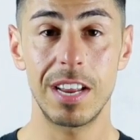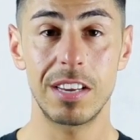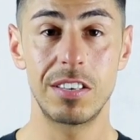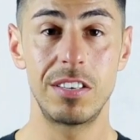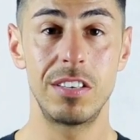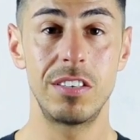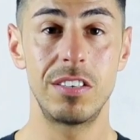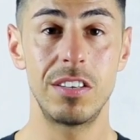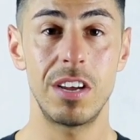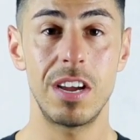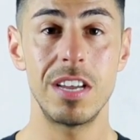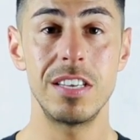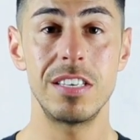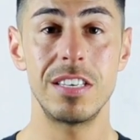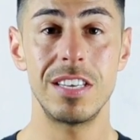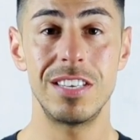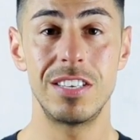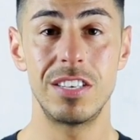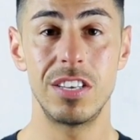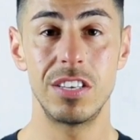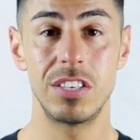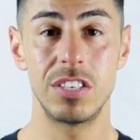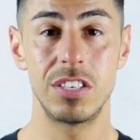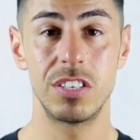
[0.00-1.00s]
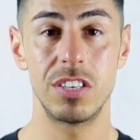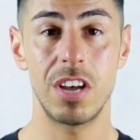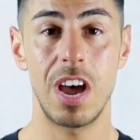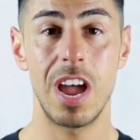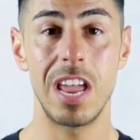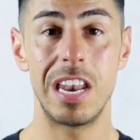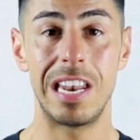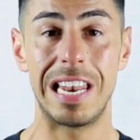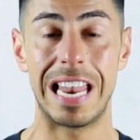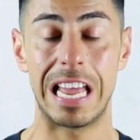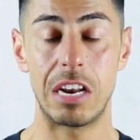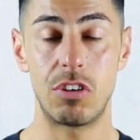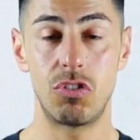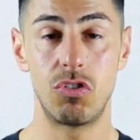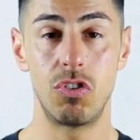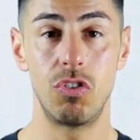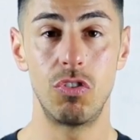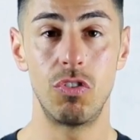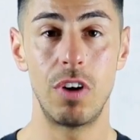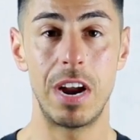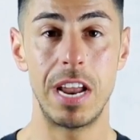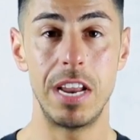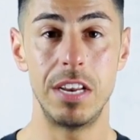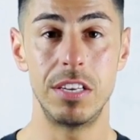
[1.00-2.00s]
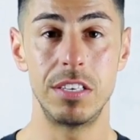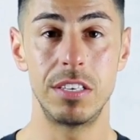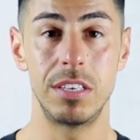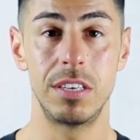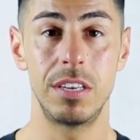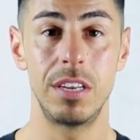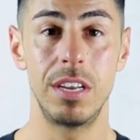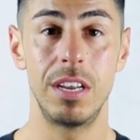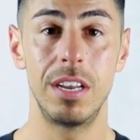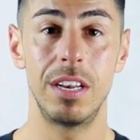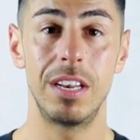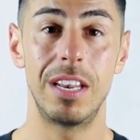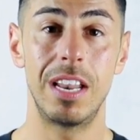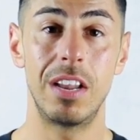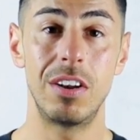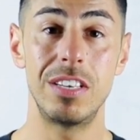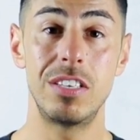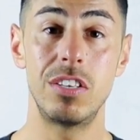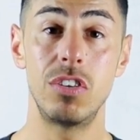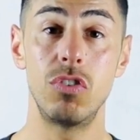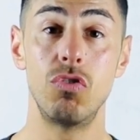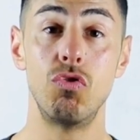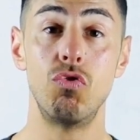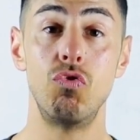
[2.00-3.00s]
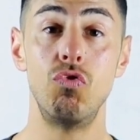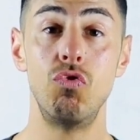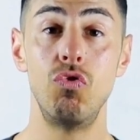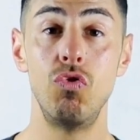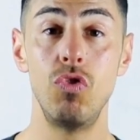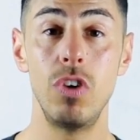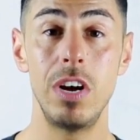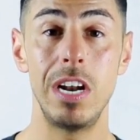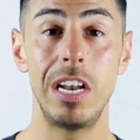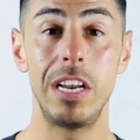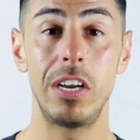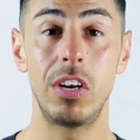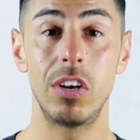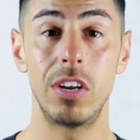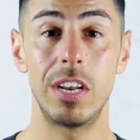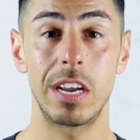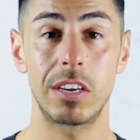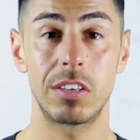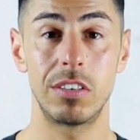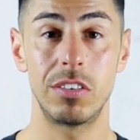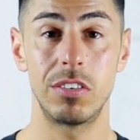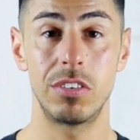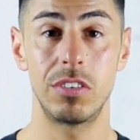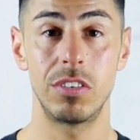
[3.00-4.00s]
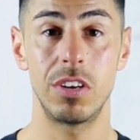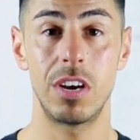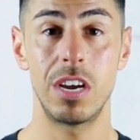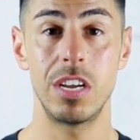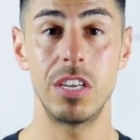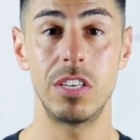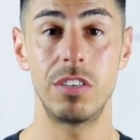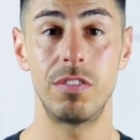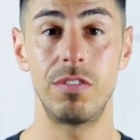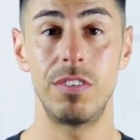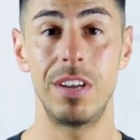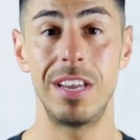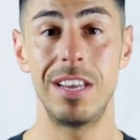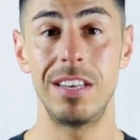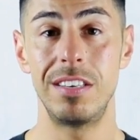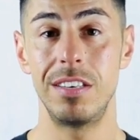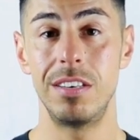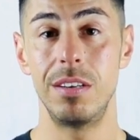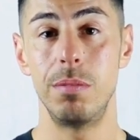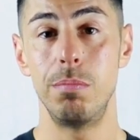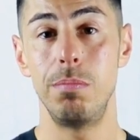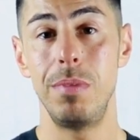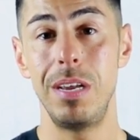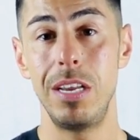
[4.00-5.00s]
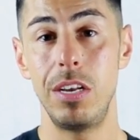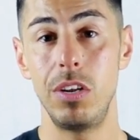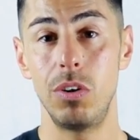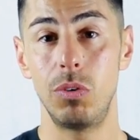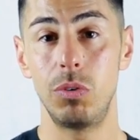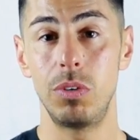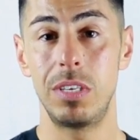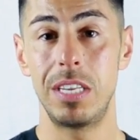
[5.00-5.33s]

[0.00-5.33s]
exercise is the side lateral raise. Now this is a really good exercise for hitting the medial